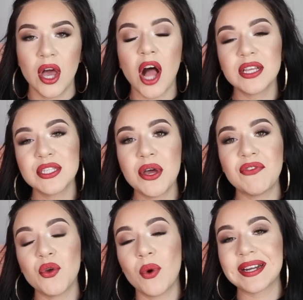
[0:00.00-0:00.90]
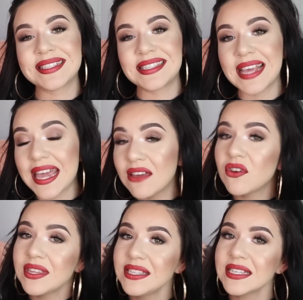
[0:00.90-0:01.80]
Also, if you want to save
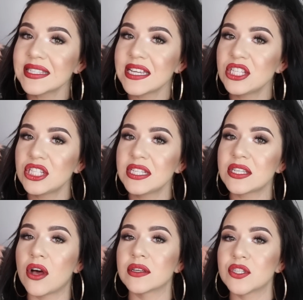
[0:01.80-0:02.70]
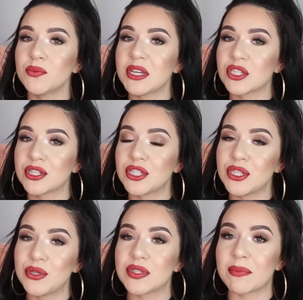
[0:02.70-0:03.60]
on these extensions, also make sure to
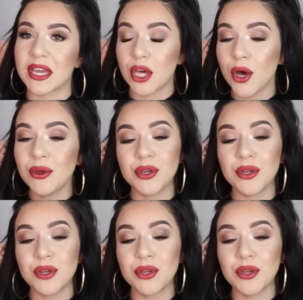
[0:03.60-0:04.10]
use my code.